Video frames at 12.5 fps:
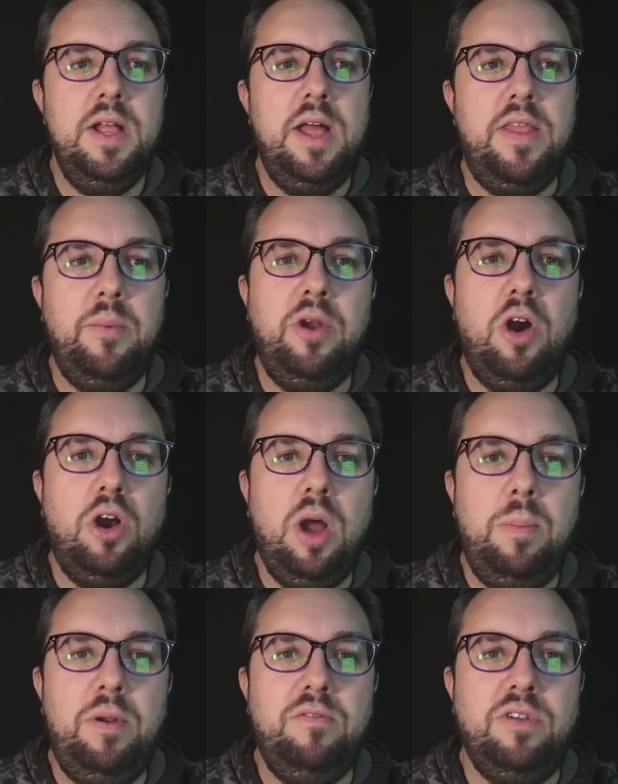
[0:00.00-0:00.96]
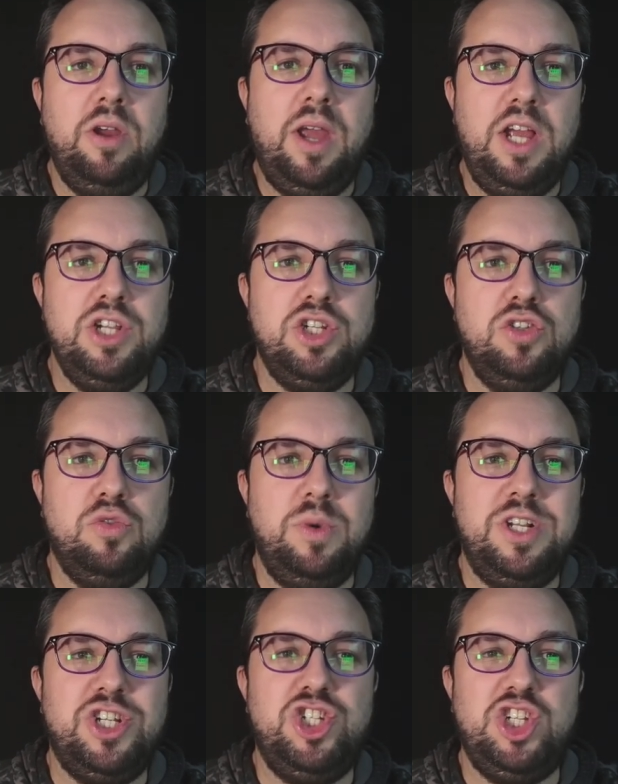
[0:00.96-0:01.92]
And then we've got a couple of locations
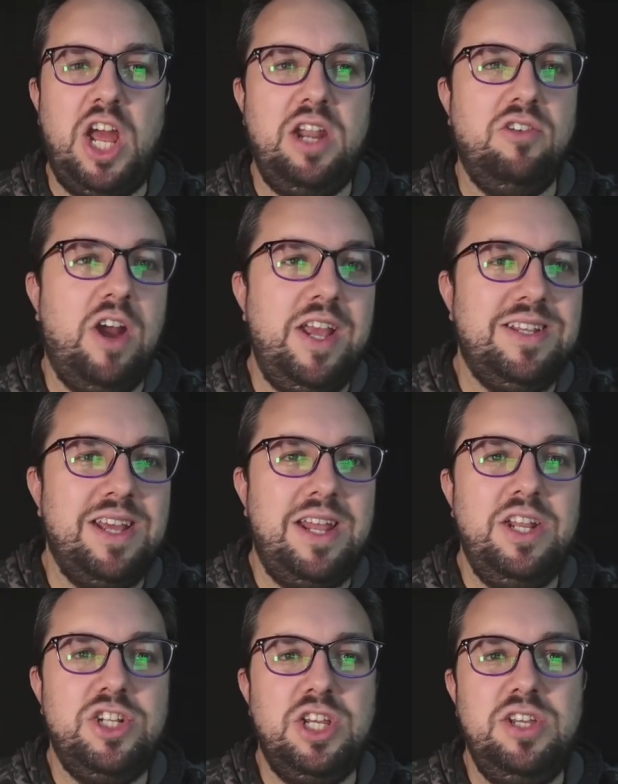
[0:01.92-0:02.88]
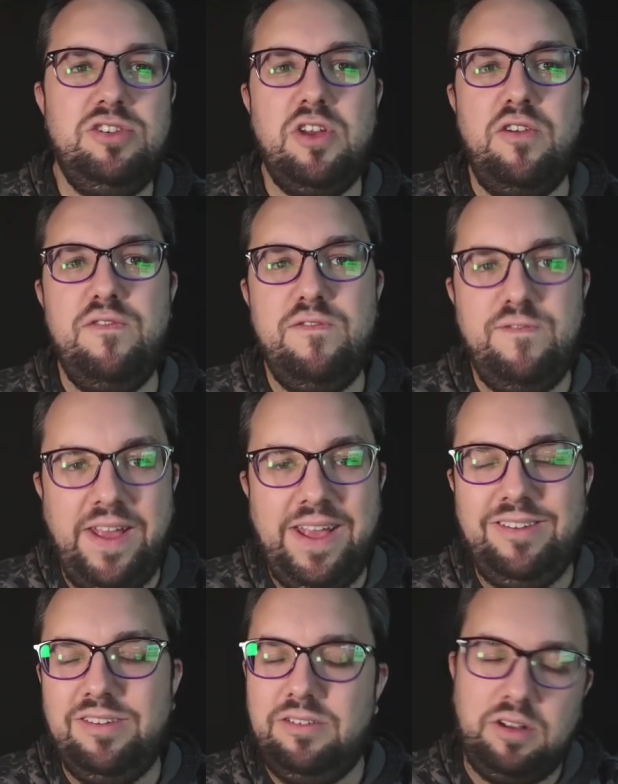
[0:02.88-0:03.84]
which generate energy. So
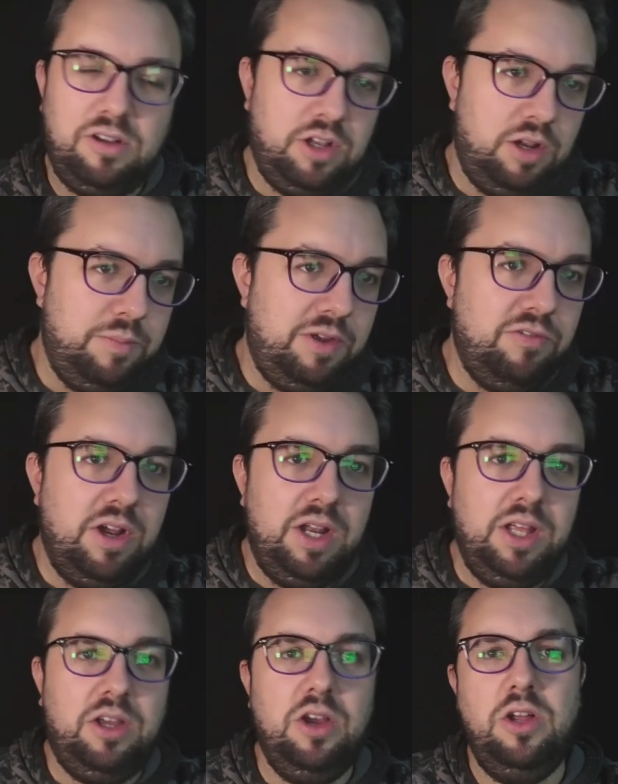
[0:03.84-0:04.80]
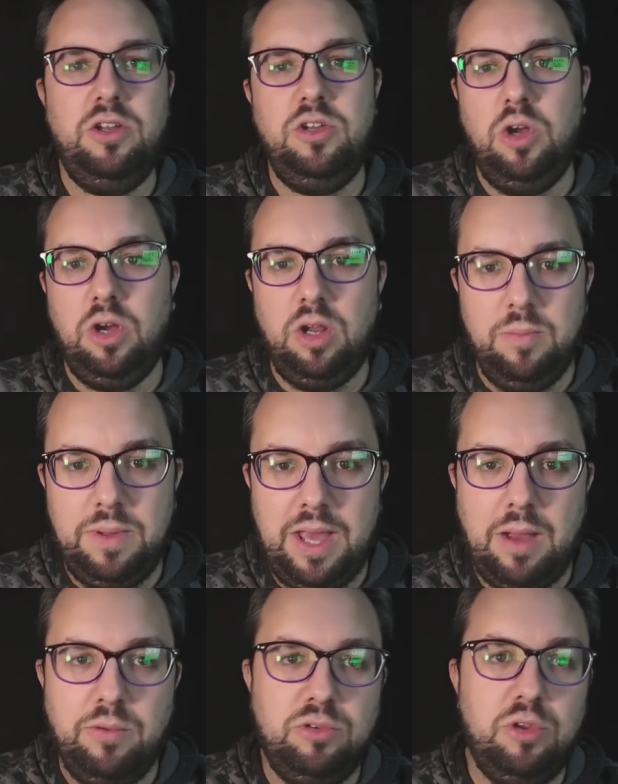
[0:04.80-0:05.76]
Feast, going to be really good. You're going to be
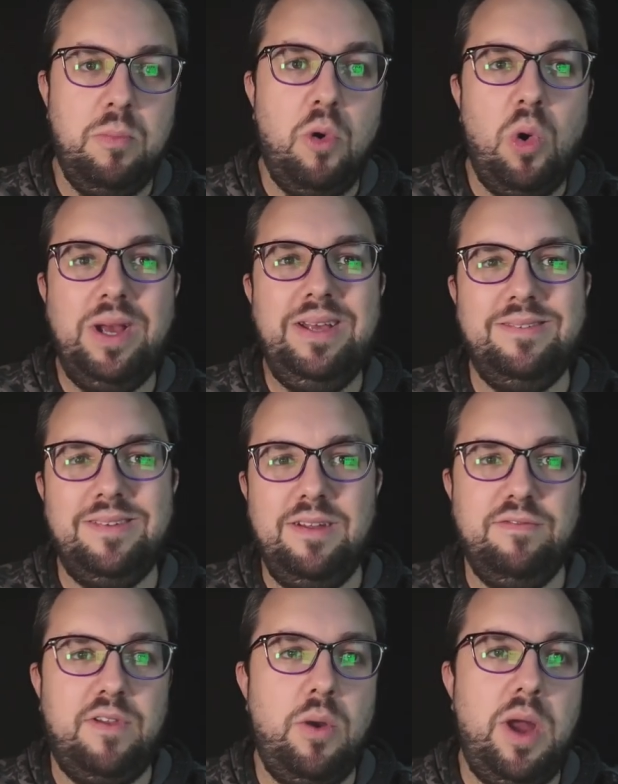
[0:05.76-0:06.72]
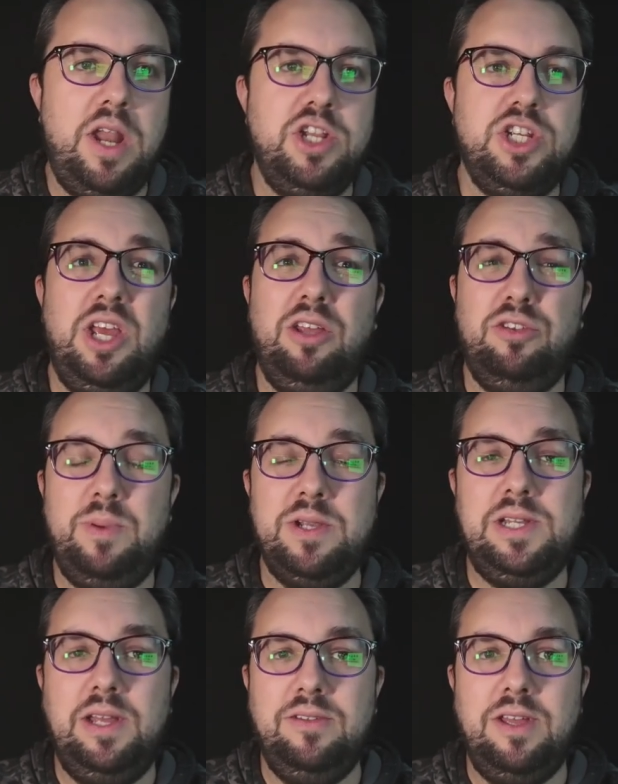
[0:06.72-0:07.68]
able to more easily float energy,
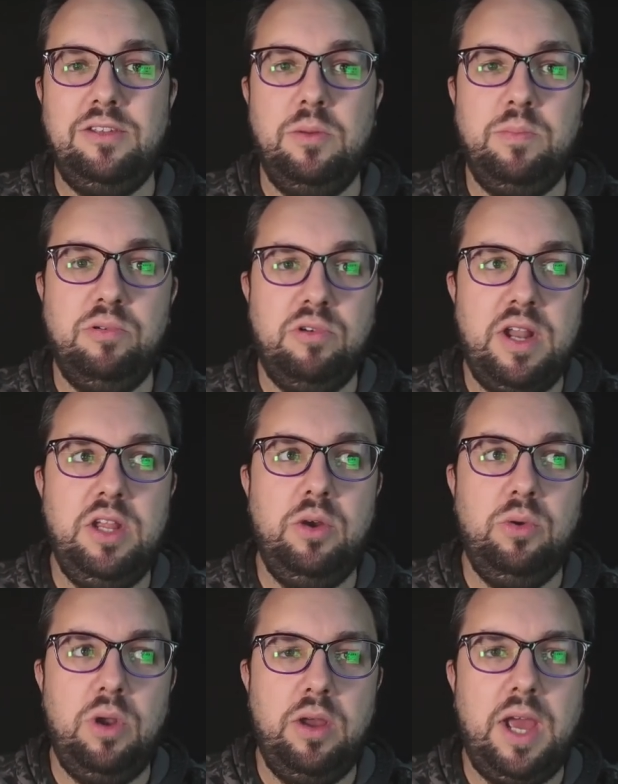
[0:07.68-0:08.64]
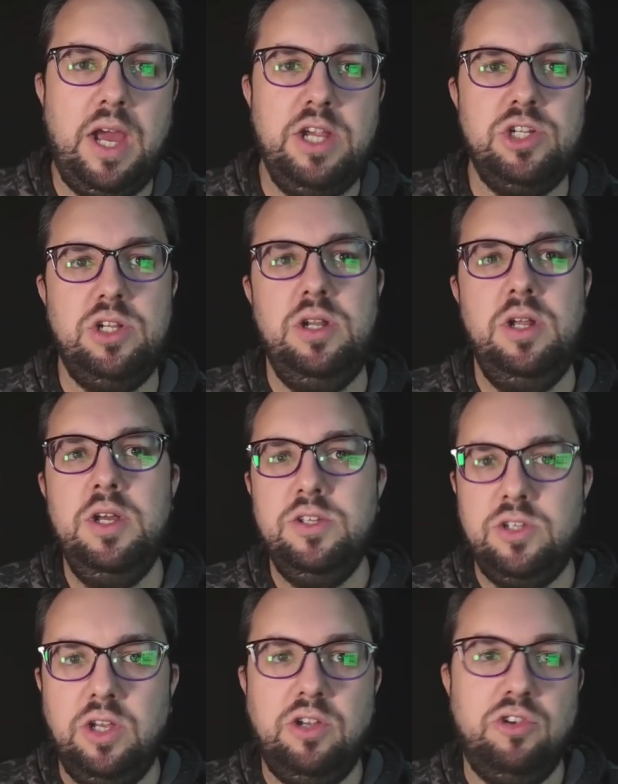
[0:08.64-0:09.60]
especially as that's a perennial location,
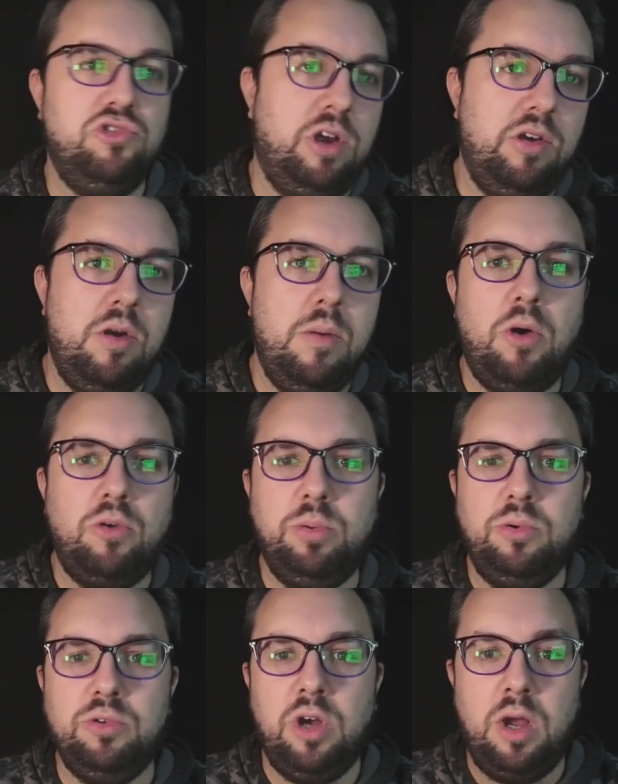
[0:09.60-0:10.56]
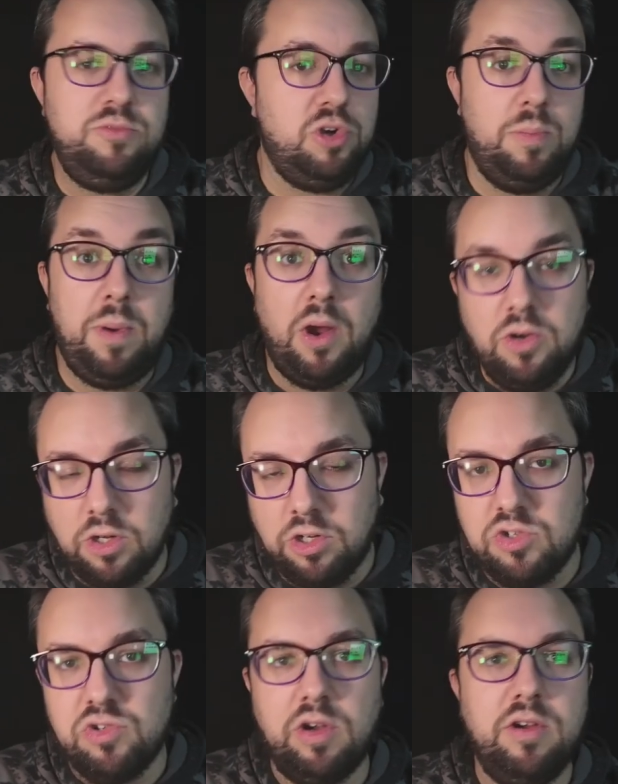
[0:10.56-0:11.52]
so you can trigger it multiple times. Your opponent
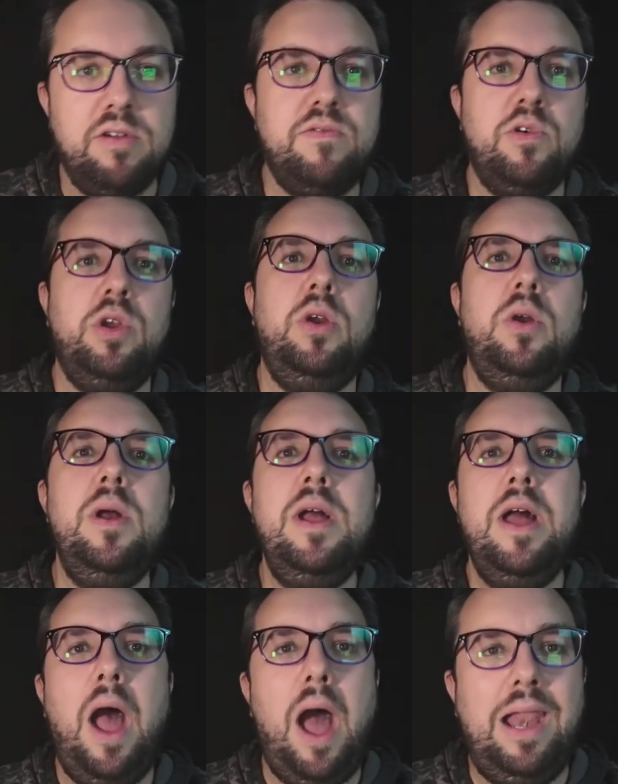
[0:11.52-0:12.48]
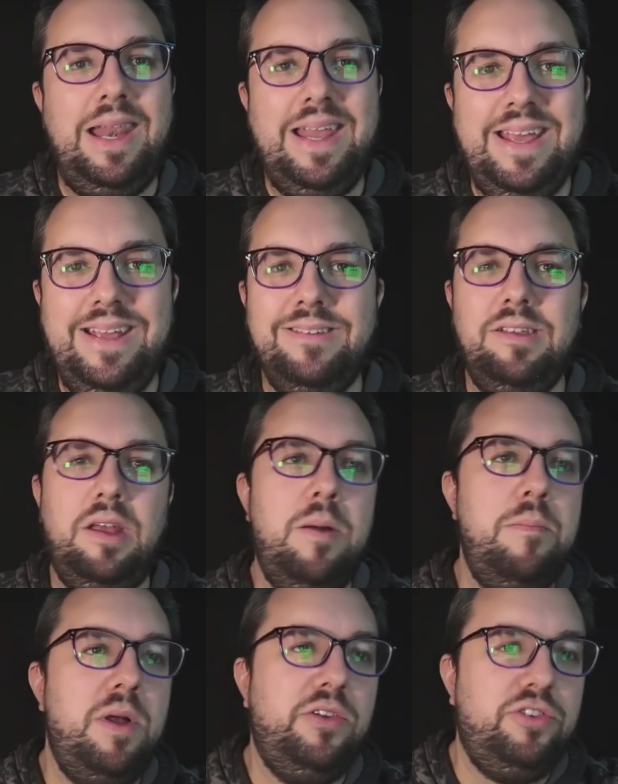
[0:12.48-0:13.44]
can trigger it for you.
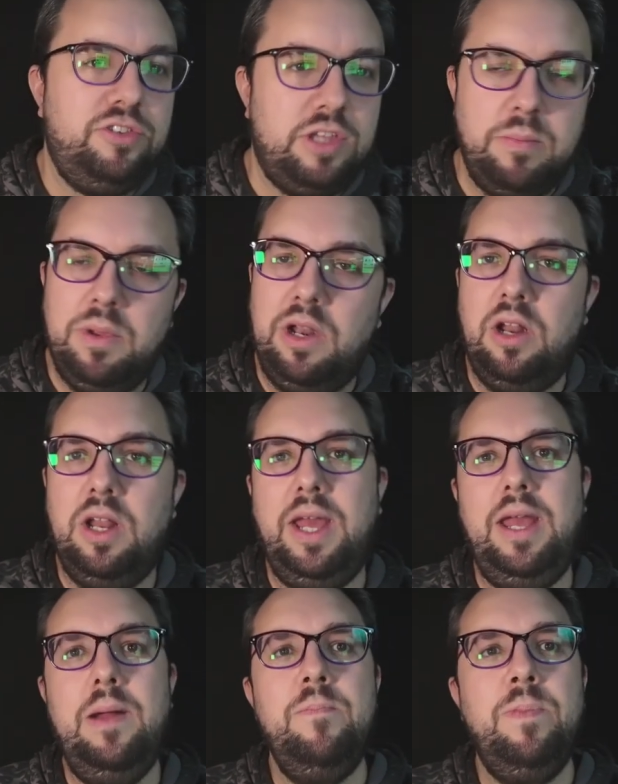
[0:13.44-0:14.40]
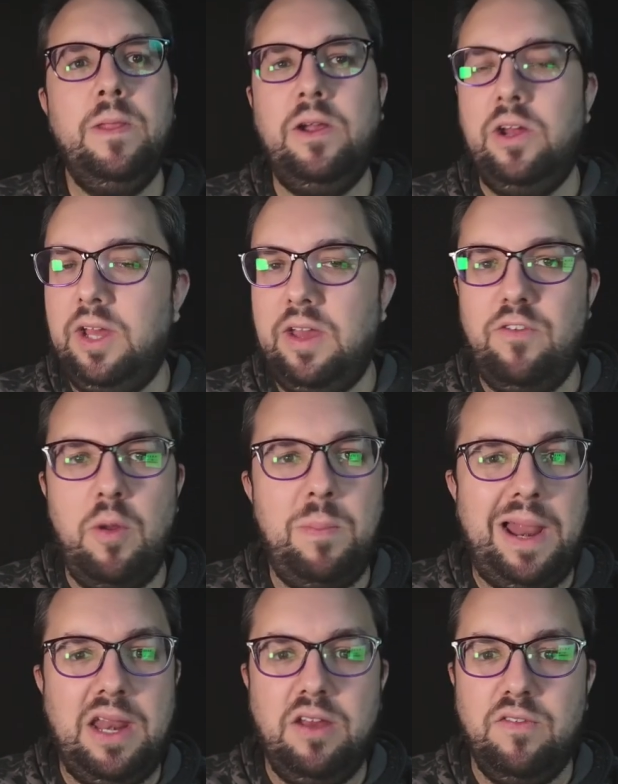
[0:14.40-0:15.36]
Elysium, similarly, going to give you
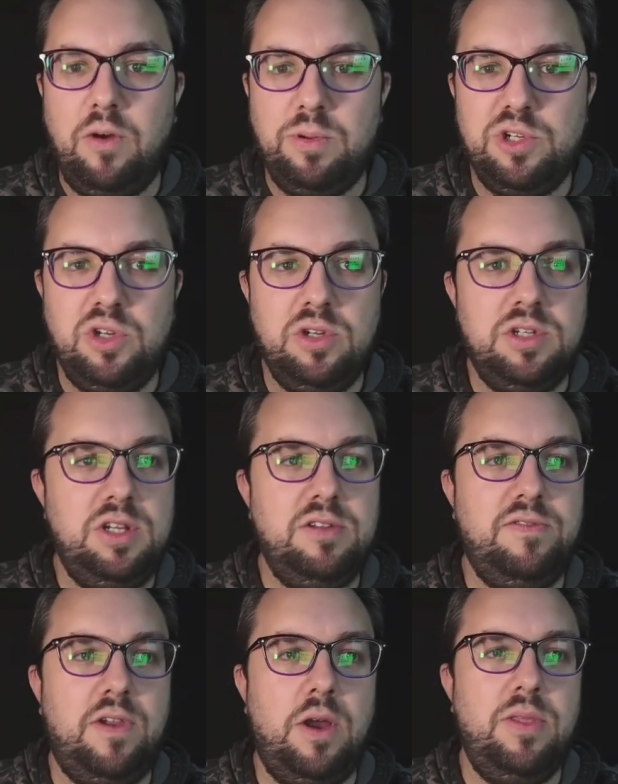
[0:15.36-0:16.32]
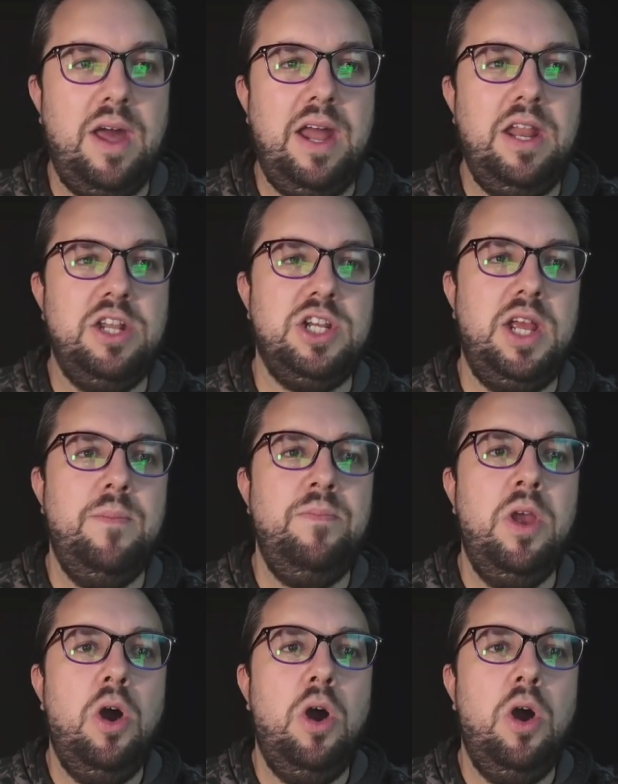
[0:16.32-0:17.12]
plenty of opportunity to float that energy.